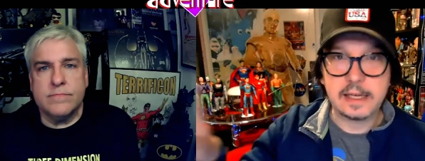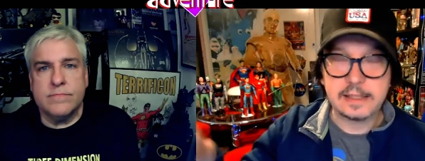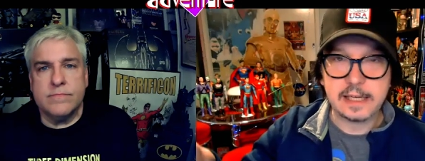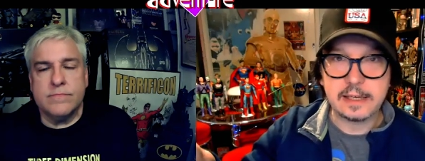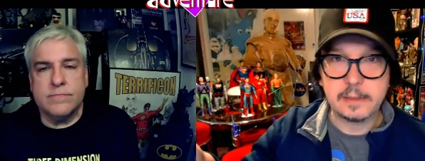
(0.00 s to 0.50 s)
Speaker 1: he's
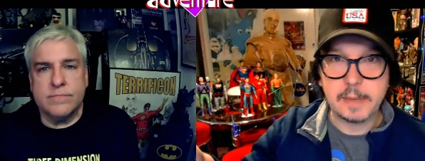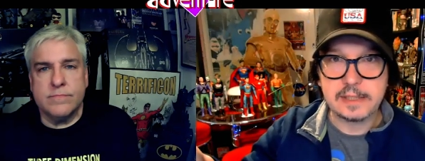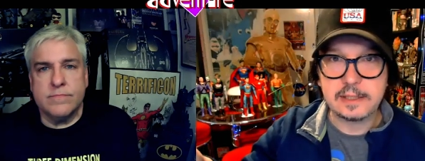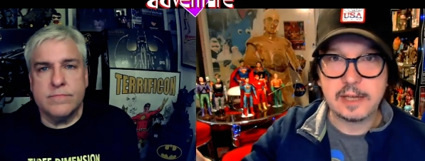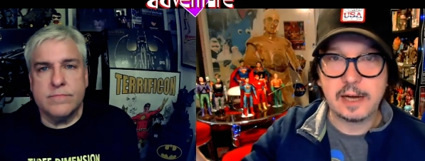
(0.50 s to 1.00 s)
had an
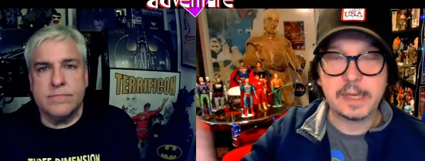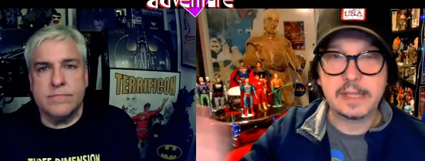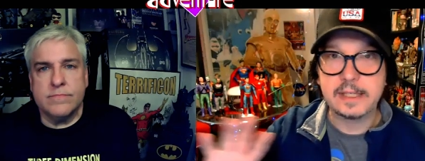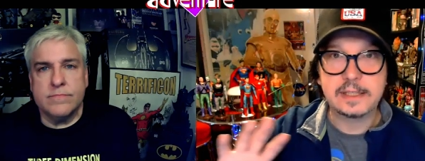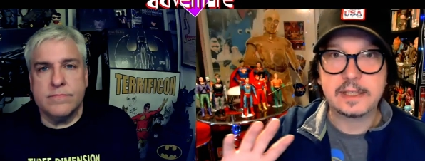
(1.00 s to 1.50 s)
amazing time, and
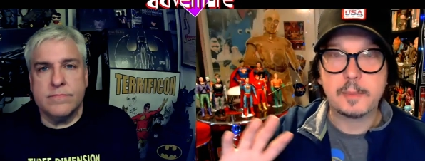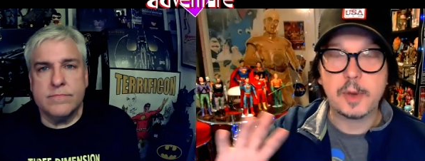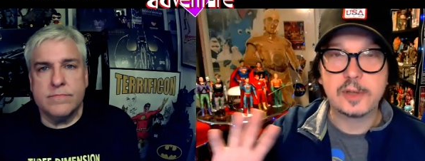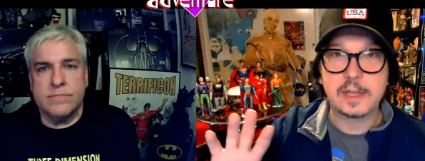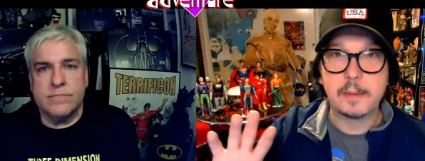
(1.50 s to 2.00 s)
these are the
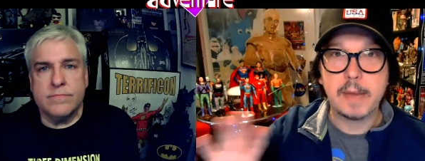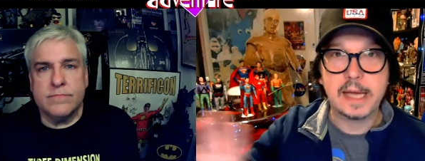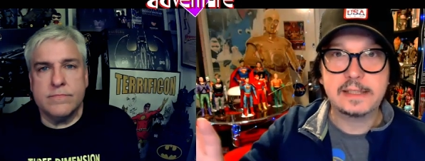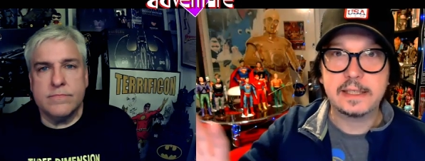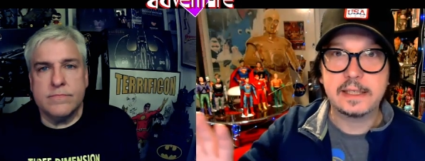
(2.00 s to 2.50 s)
most
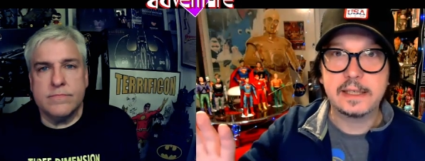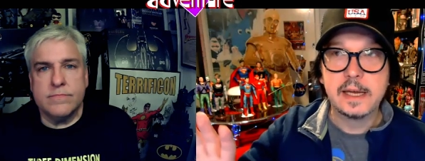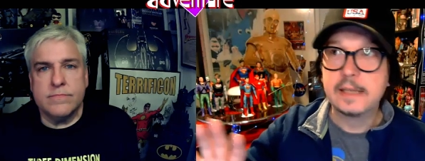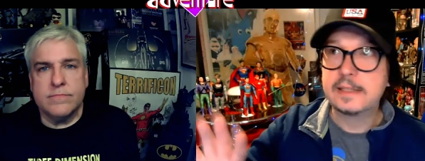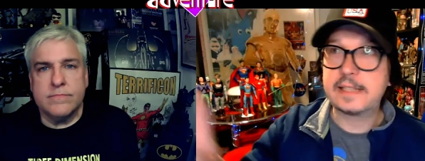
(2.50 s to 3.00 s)
amazing
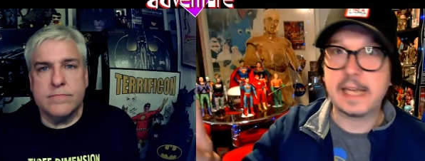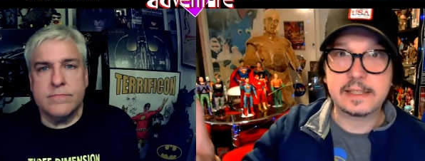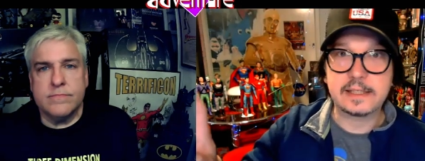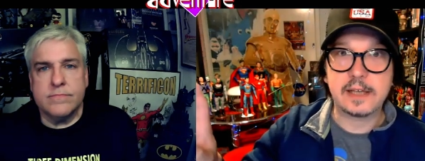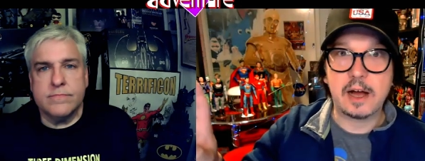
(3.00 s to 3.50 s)

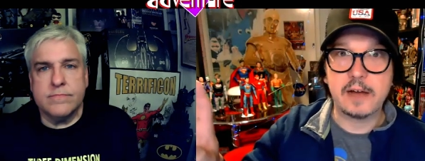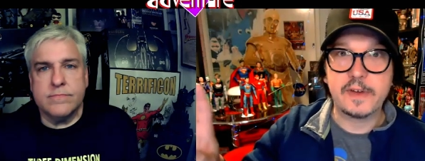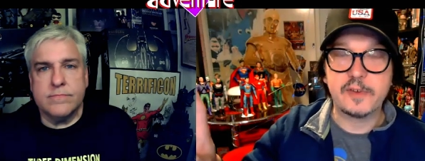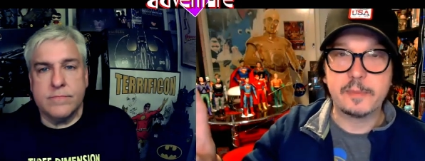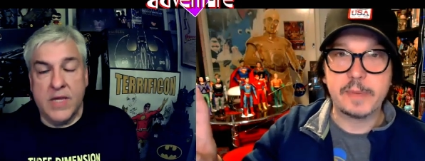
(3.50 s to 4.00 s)
sets I've
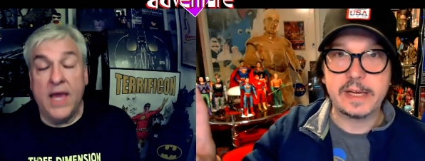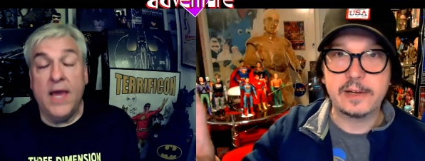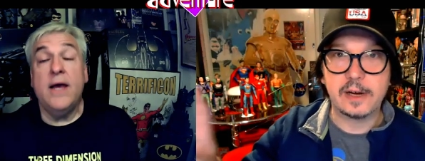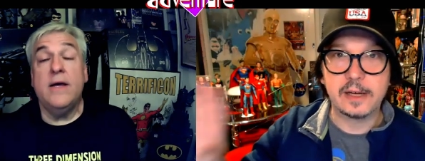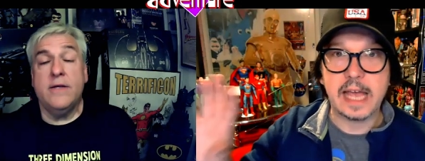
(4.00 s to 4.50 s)
ever been yeah.
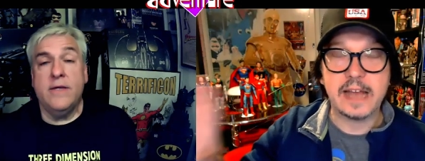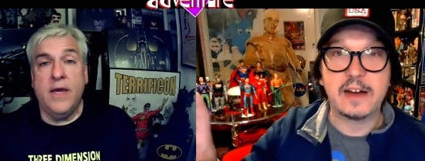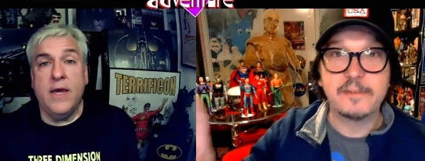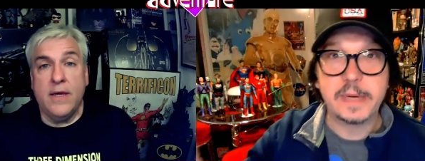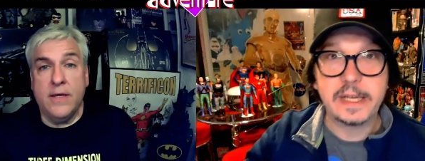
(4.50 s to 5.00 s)
on. And yeah.
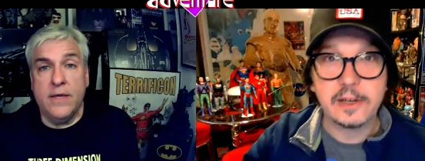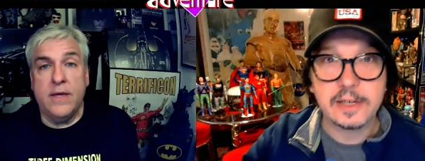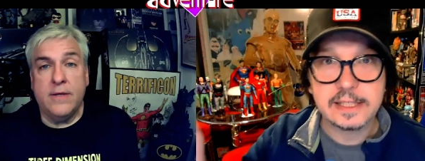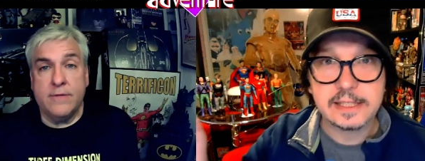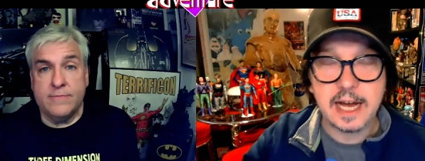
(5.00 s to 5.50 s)
I've been on
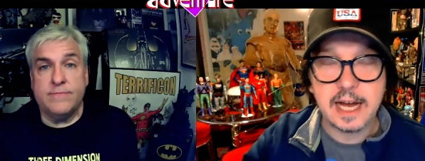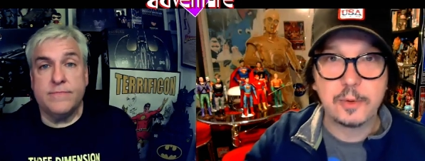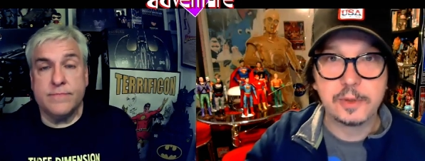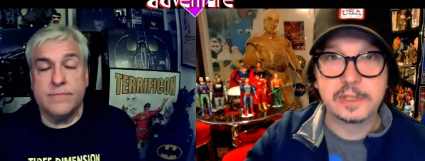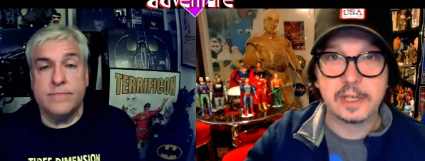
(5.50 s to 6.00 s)
a Star
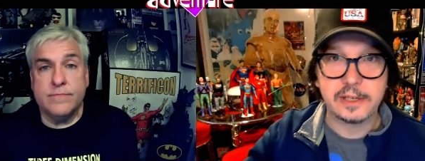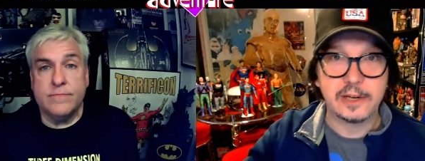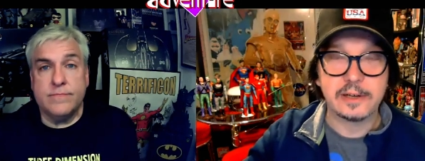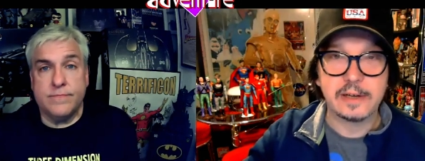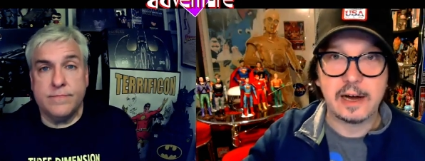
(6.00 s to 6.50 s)
Wars. You
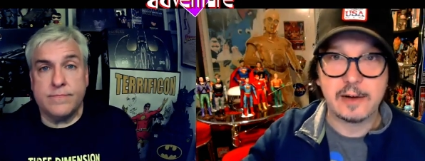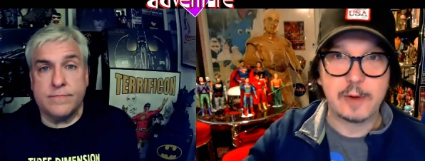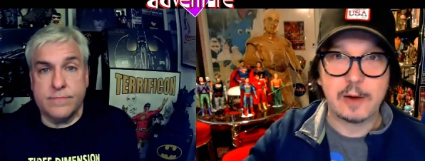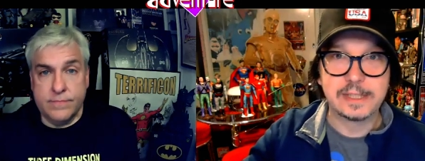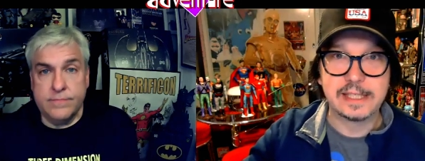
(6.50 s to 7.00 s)
know, I,
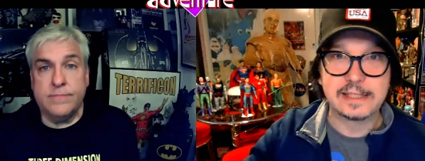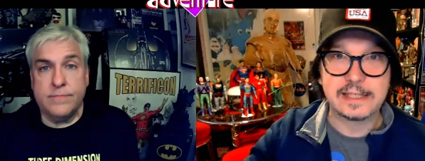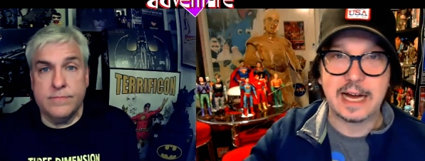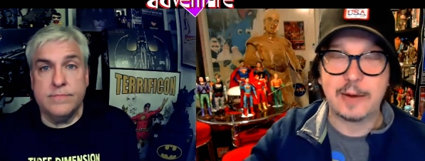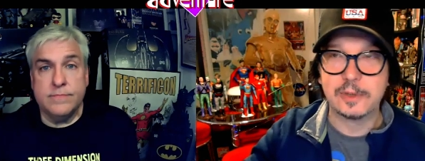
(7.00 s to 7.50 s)
I, was in
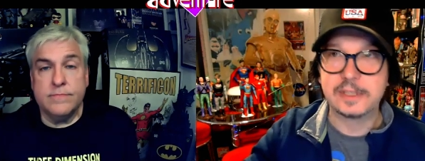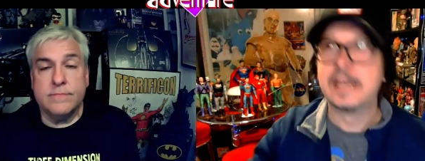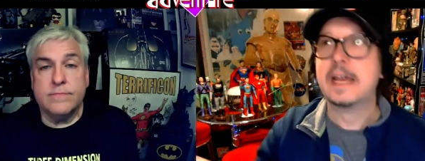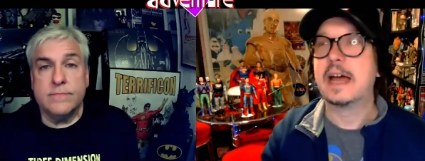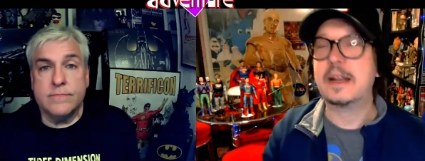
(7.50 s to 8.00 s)
Star Wars,
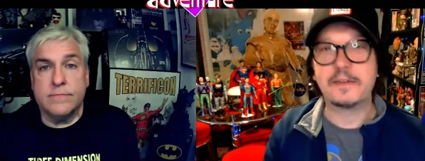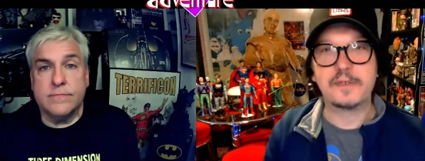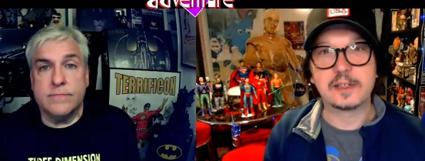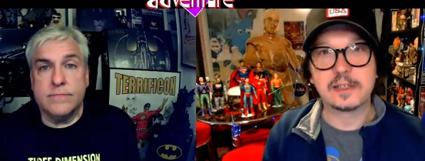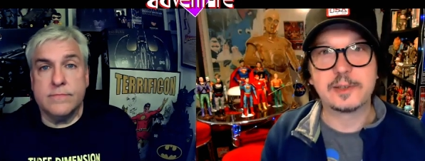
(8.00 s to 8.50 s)
and I
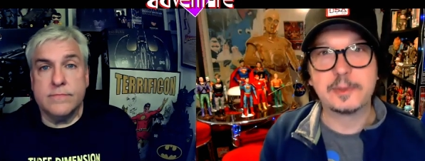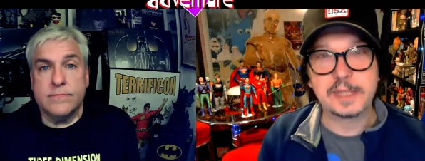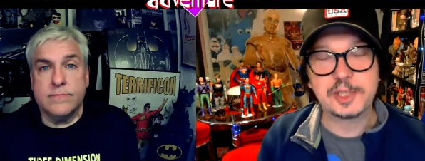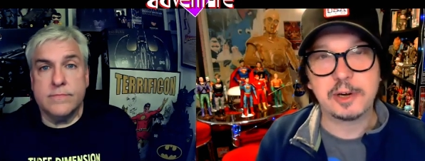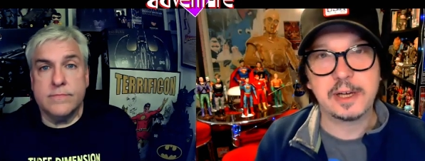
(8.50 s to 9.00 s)
felt a little
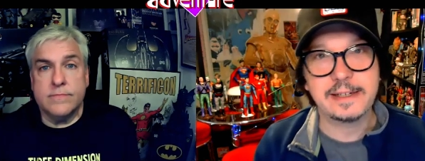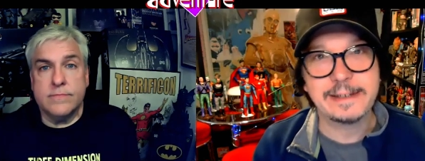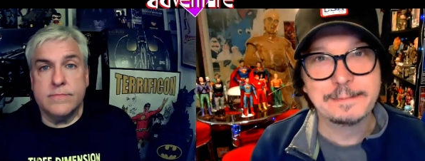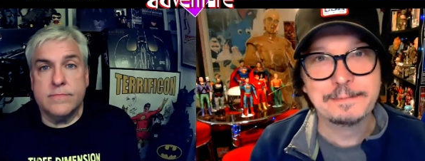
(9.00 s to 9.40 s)
betrayed.